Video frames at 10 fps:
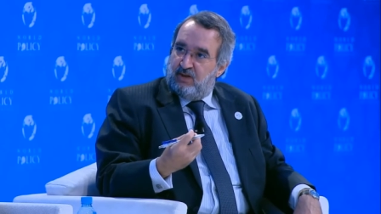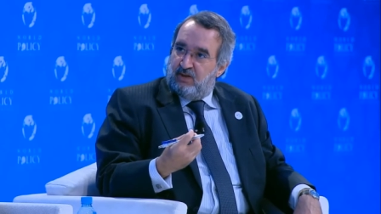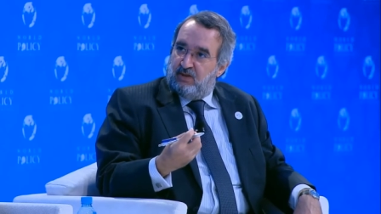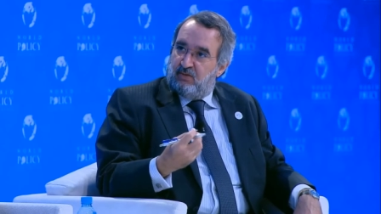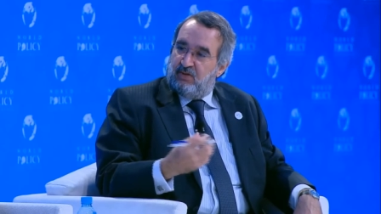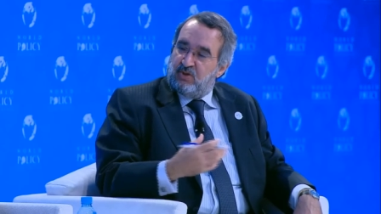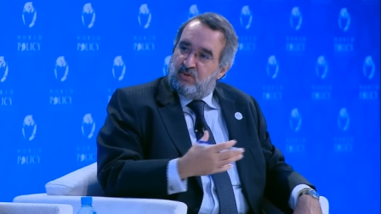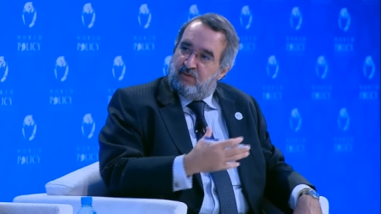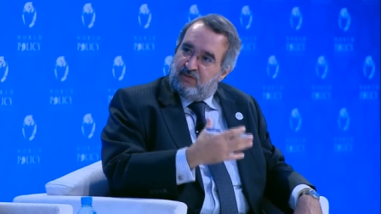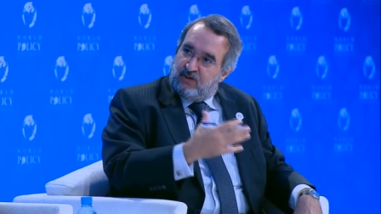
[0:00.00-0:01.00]
in
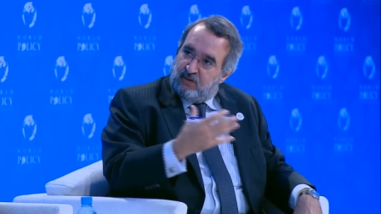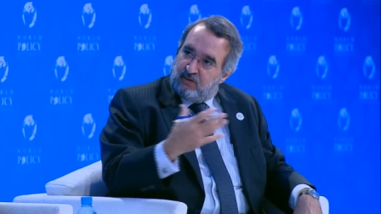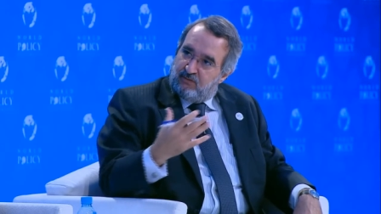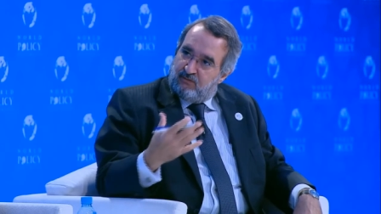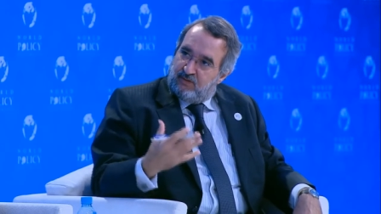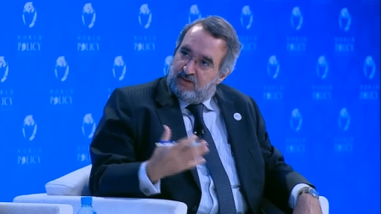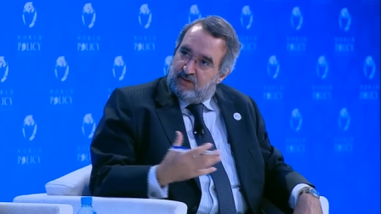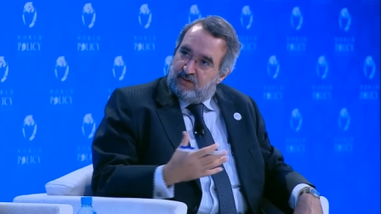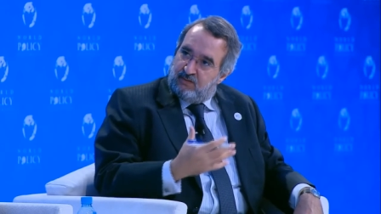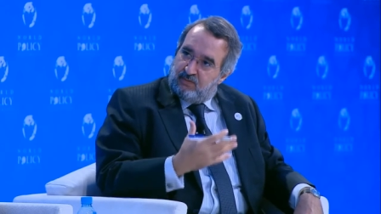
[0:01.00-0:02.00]
solving a lot of the,
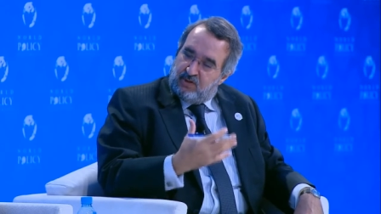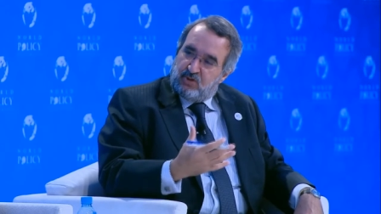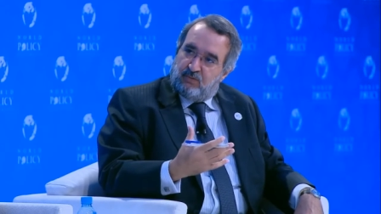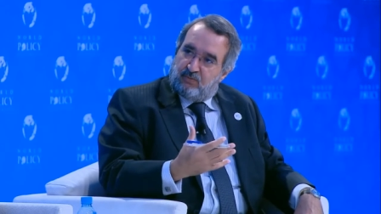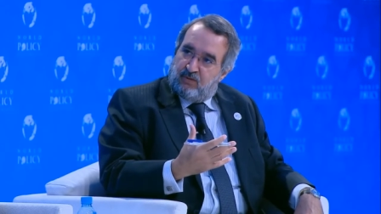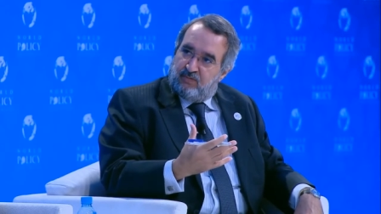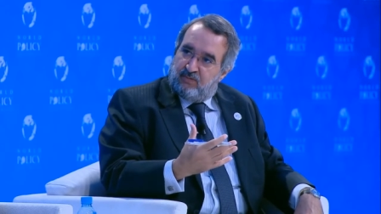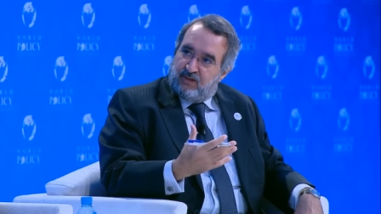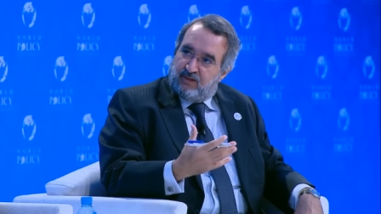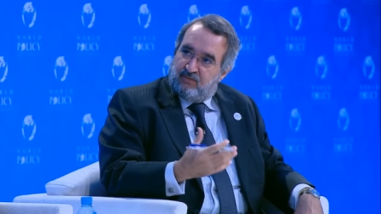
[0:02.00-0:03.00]
regional
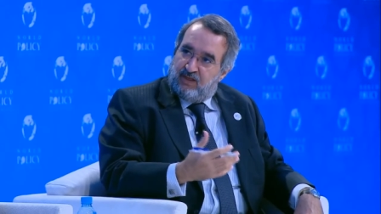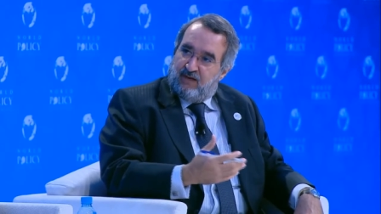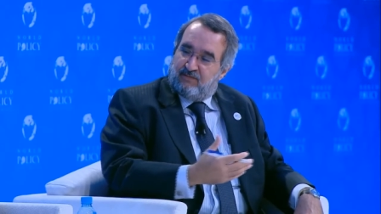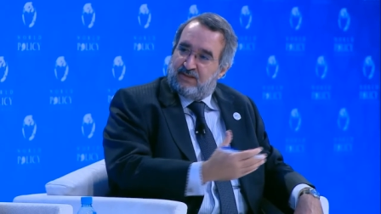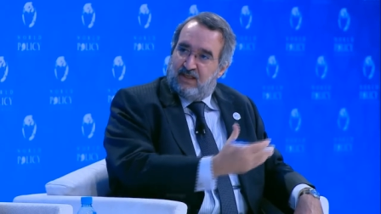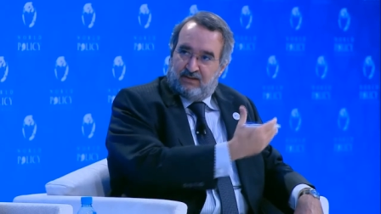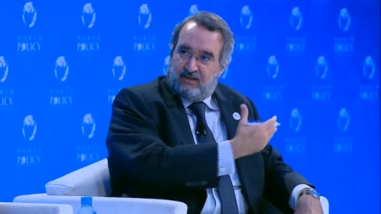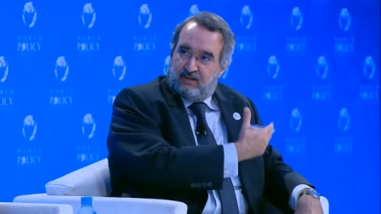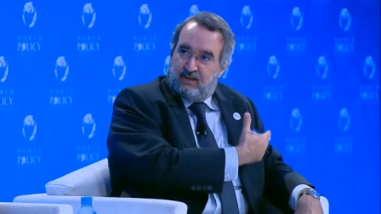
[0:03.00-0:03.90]
problem that we have, starting